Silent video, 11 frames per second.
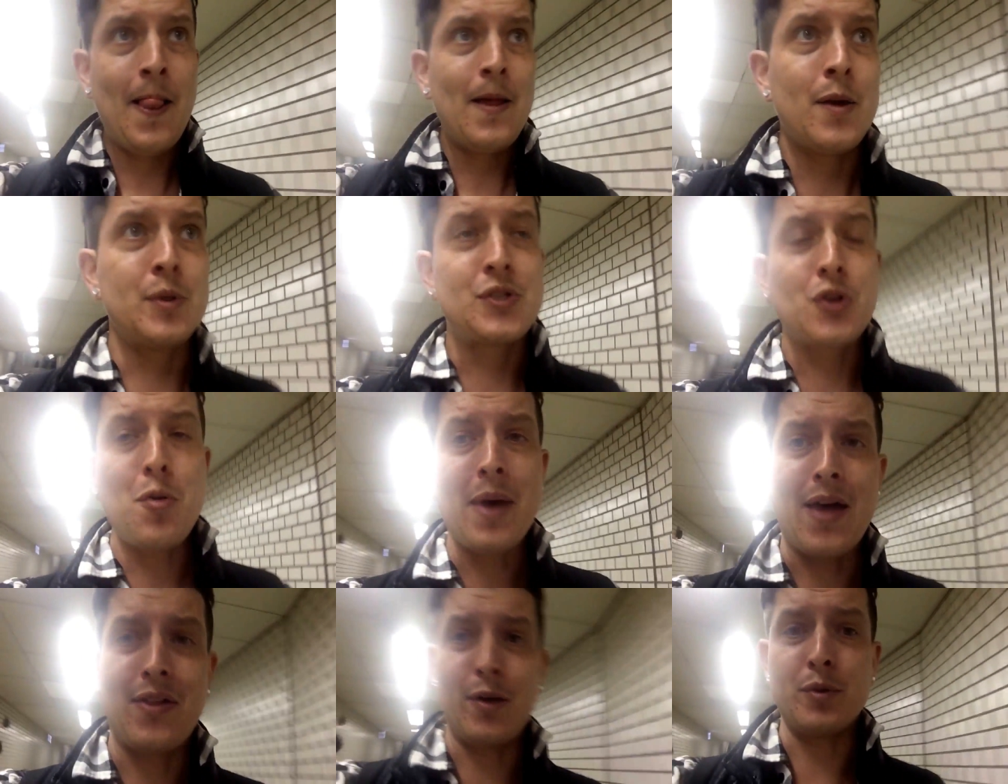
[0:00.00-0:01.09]

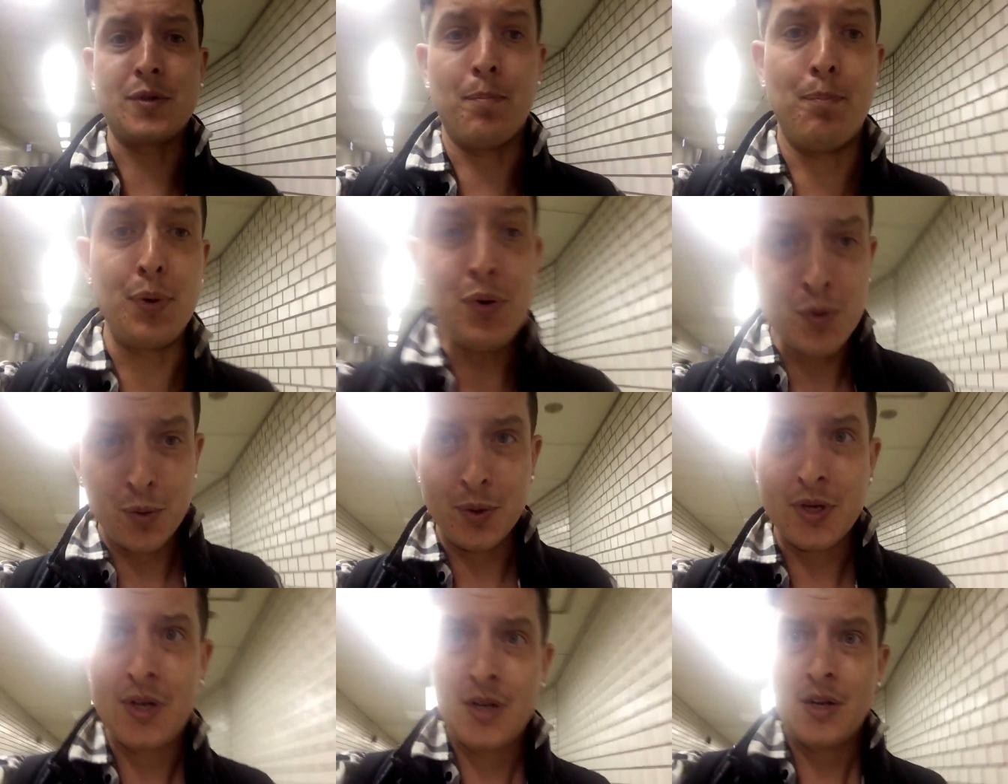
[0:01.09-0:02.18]
that it was booed,
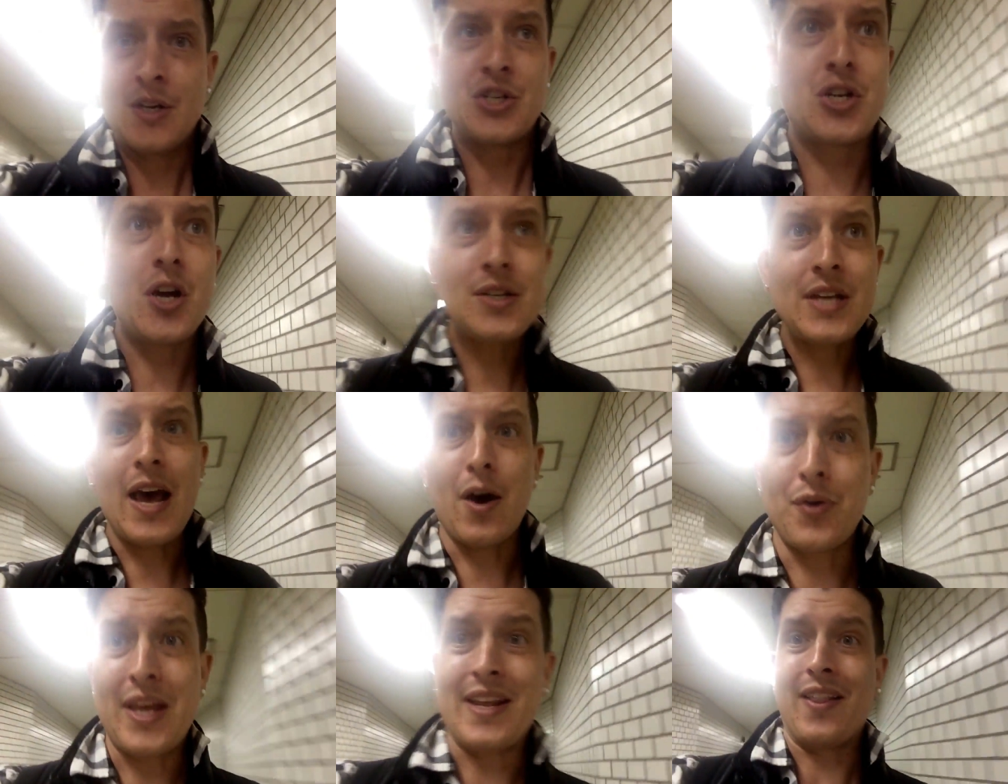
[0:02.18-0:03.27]
shut
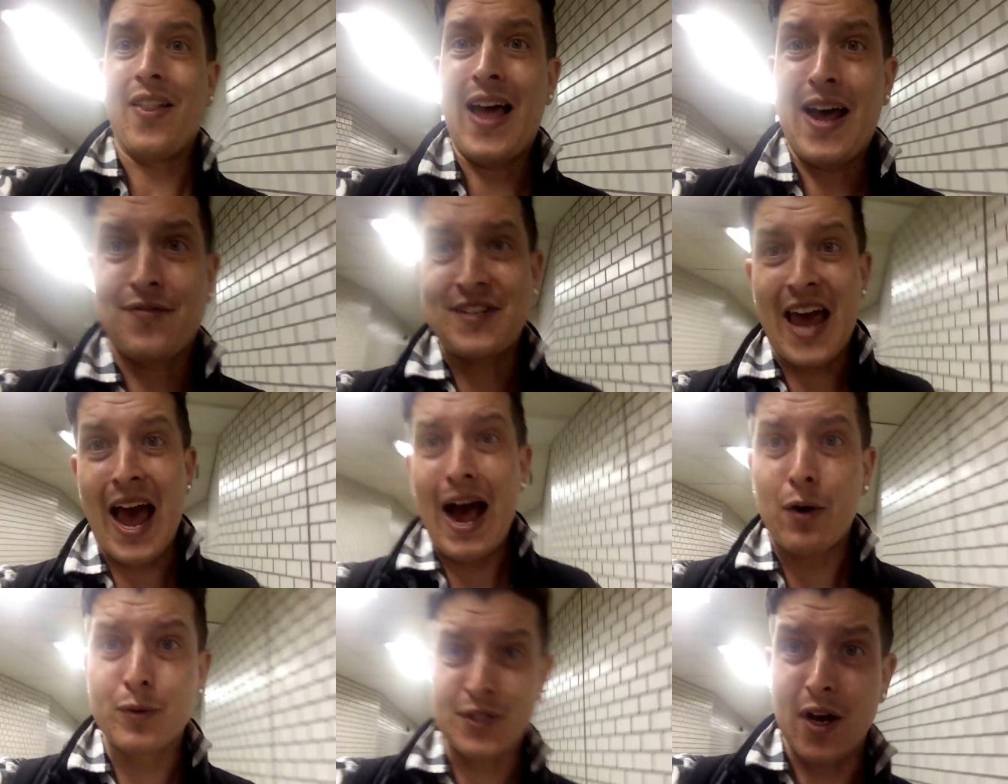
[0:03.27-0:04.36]
down, and laughed
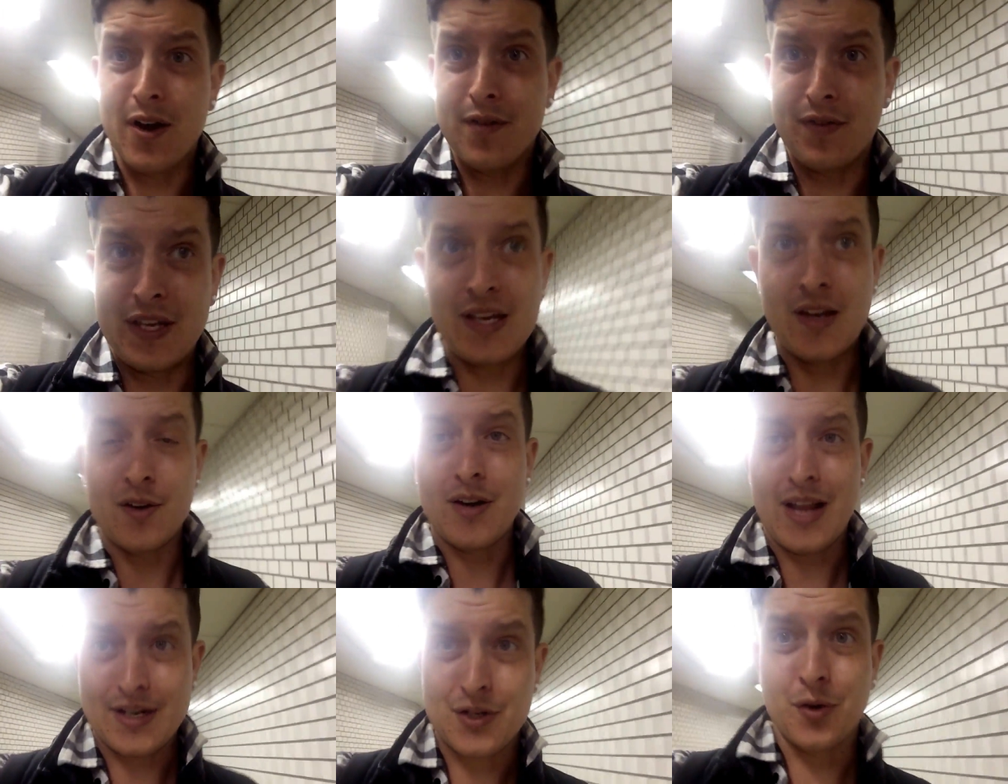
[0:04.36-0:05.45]
out of the
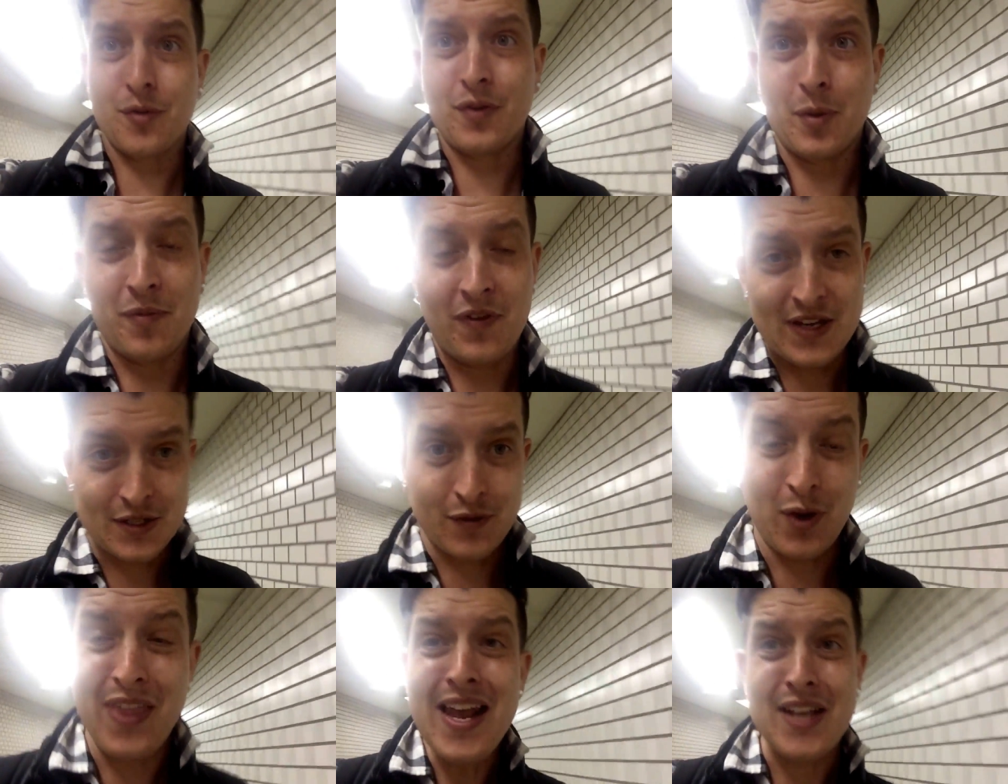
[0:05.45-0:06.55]
International Film Festival.
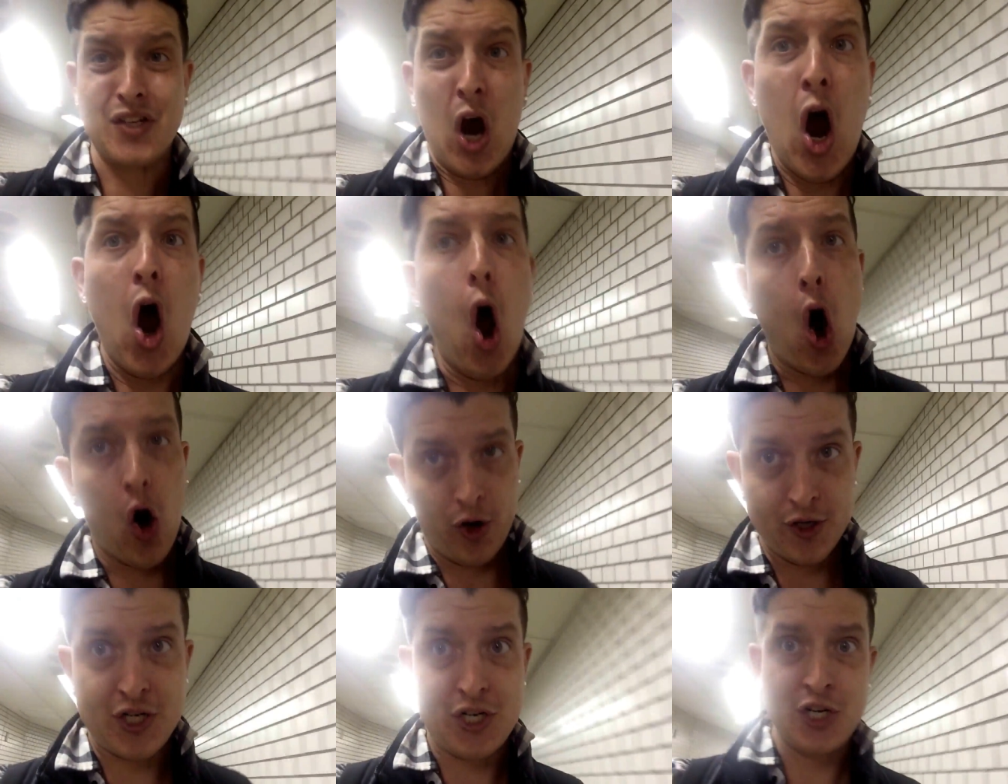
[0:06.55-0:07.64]
And that is
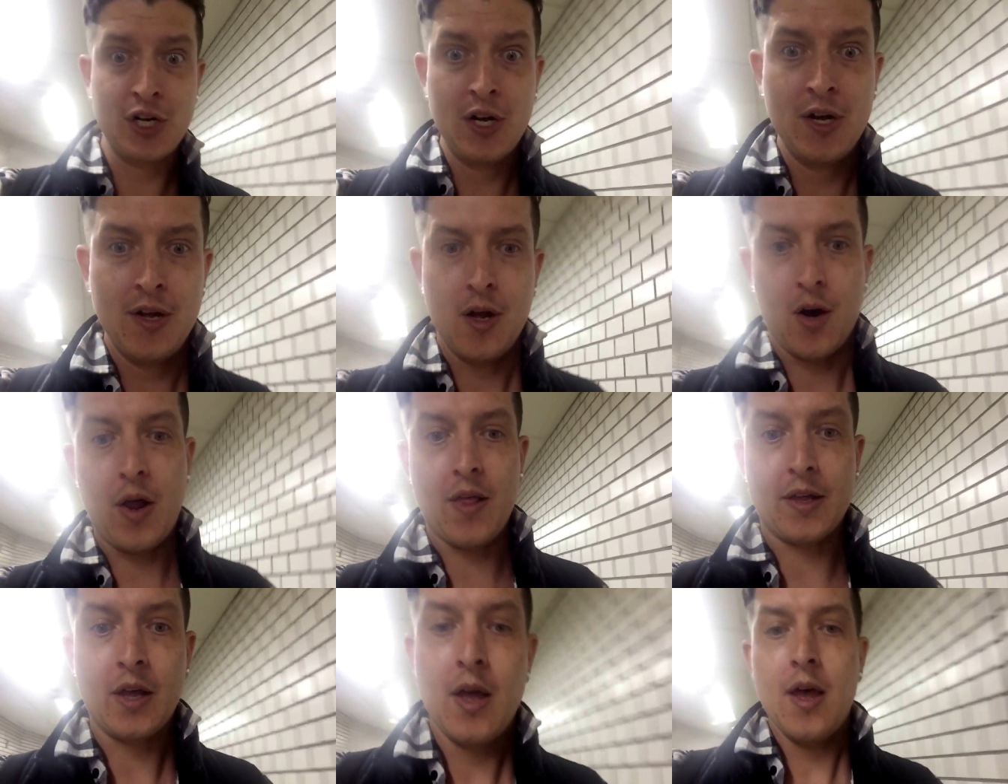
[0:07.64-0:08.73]
harsh. All right,
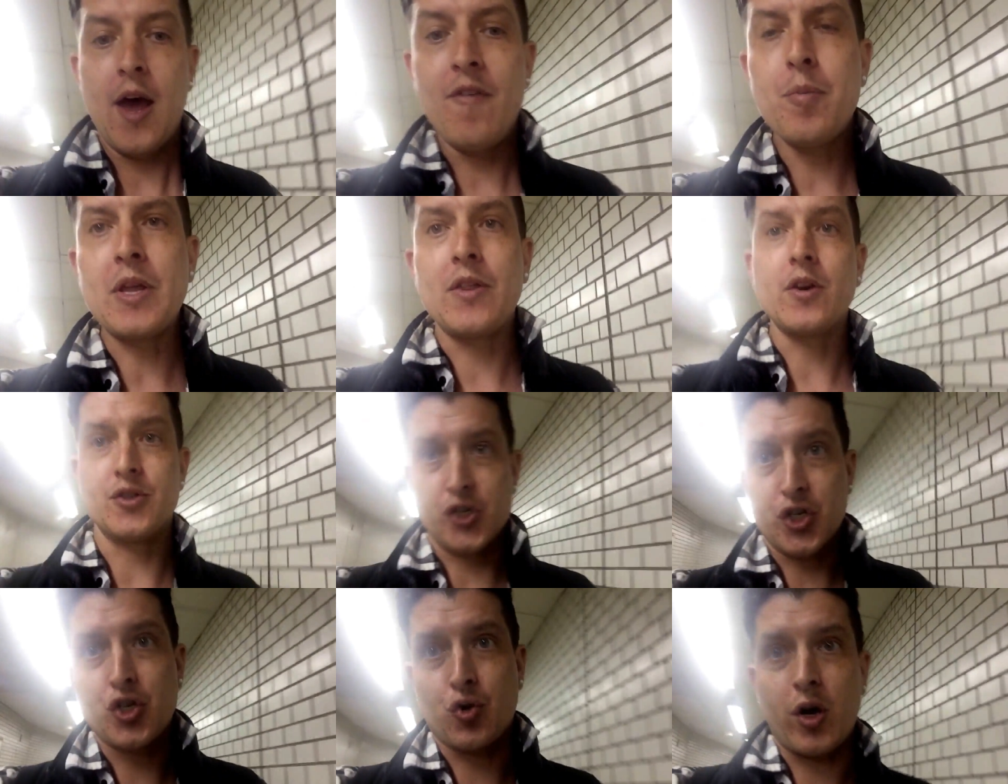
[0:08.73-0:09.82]
like, everybody there is a
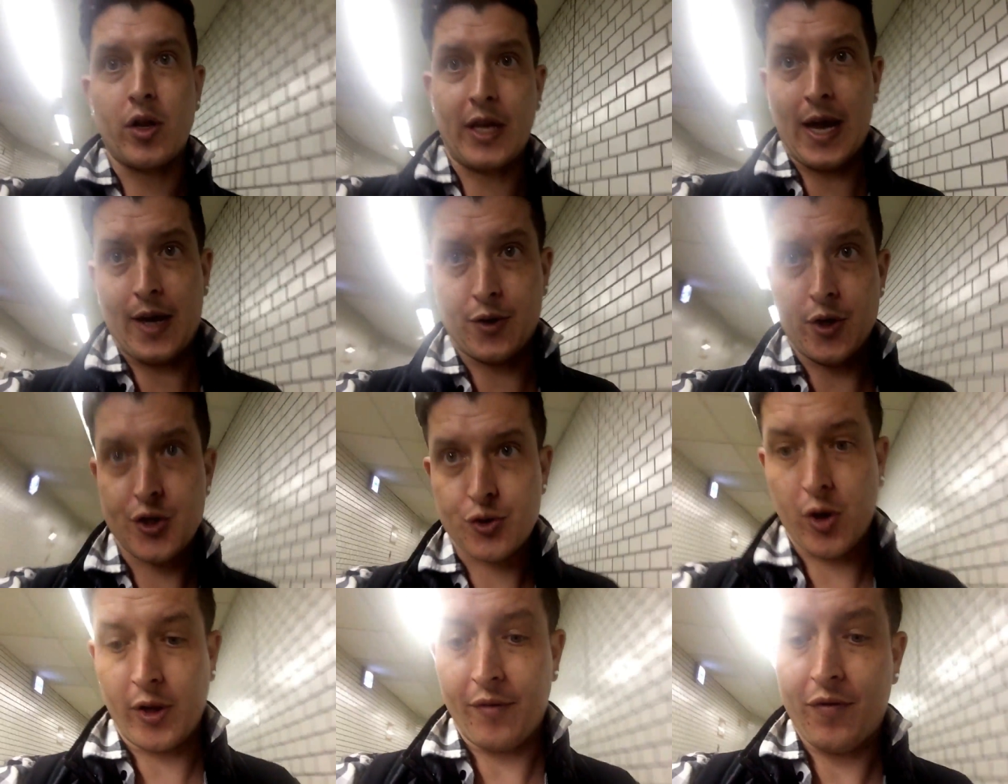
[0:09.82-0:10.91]
struggling actor, a
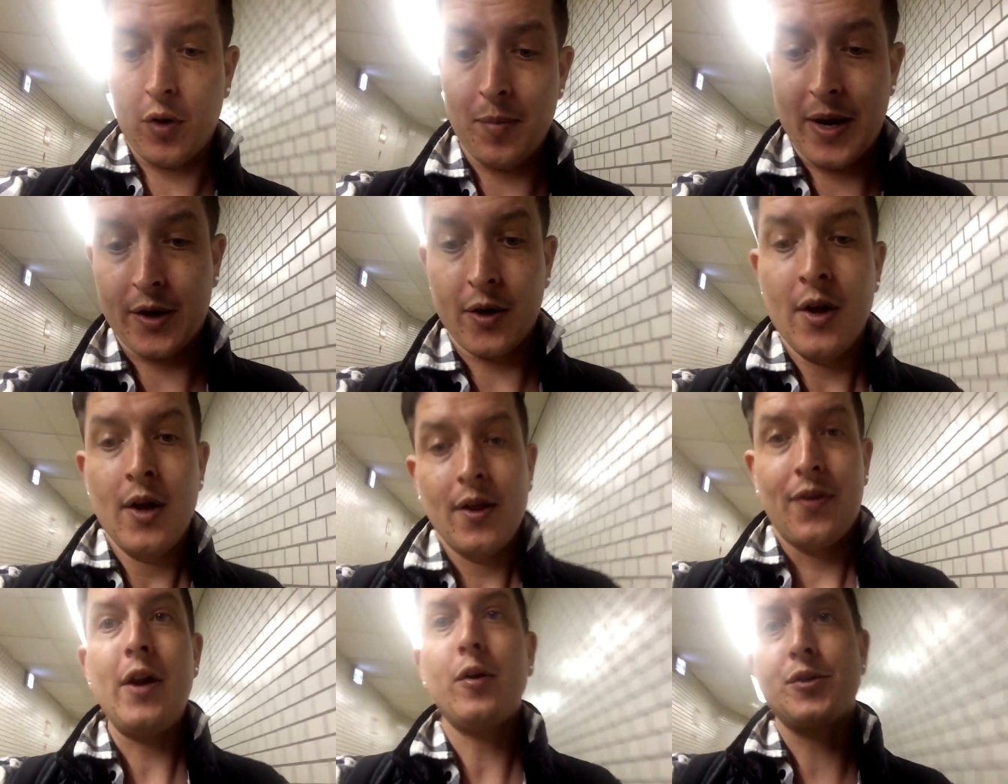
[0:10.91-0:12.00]
struggling filmmaker.
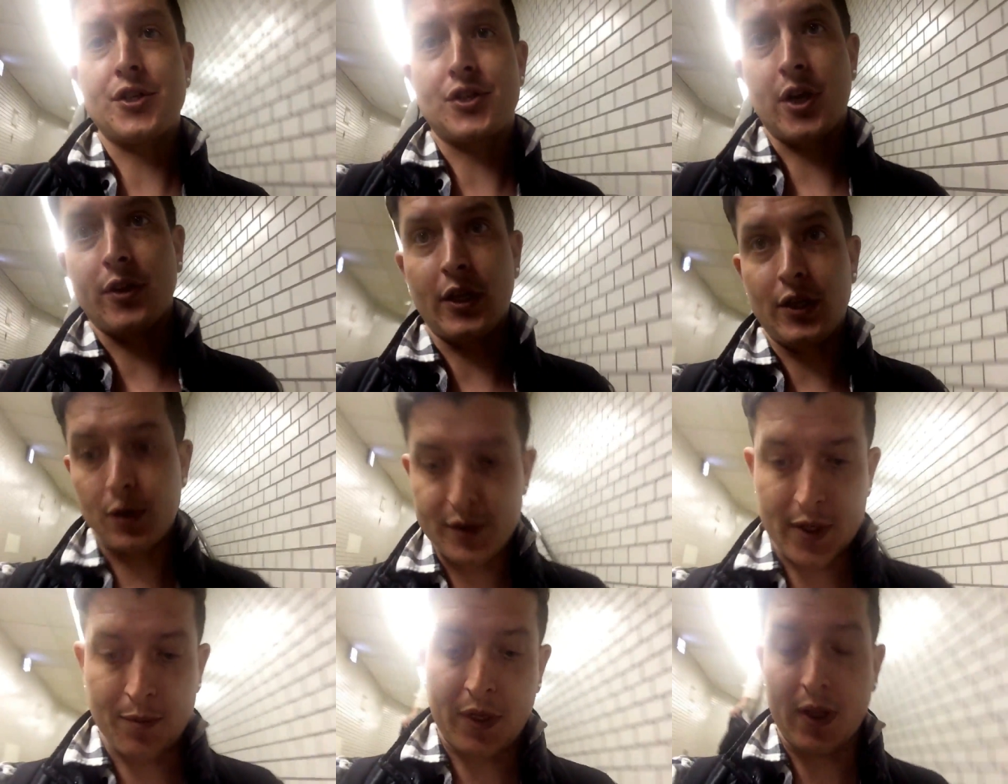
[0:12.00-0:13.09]
They don't just suddenly do
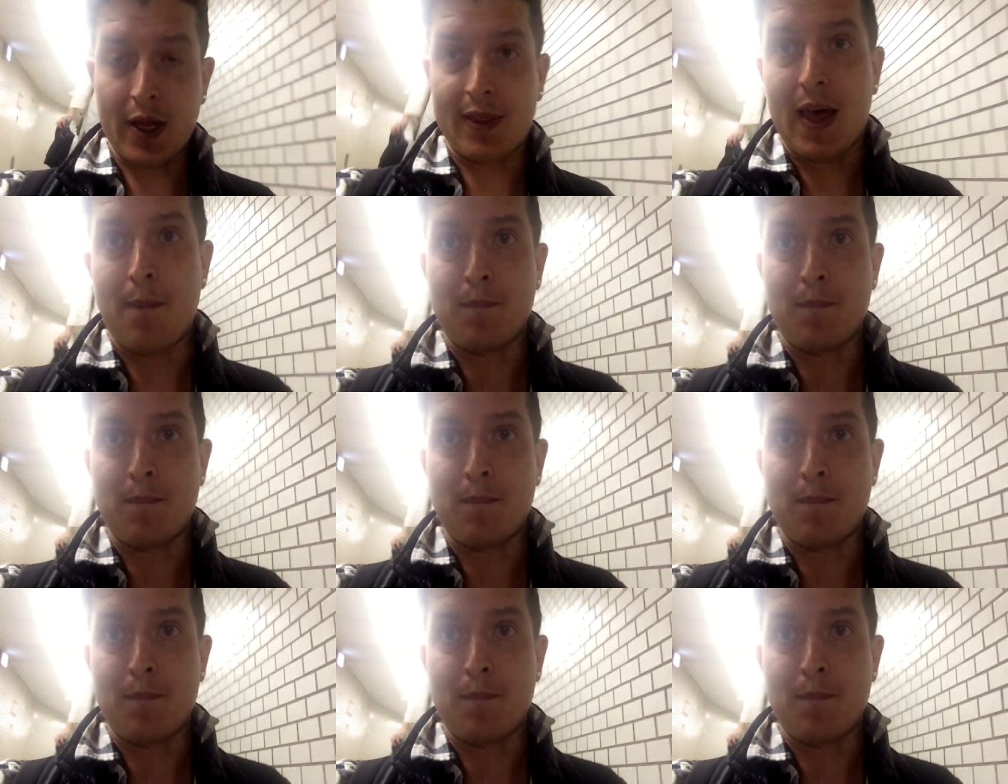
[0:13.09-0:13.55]
something like that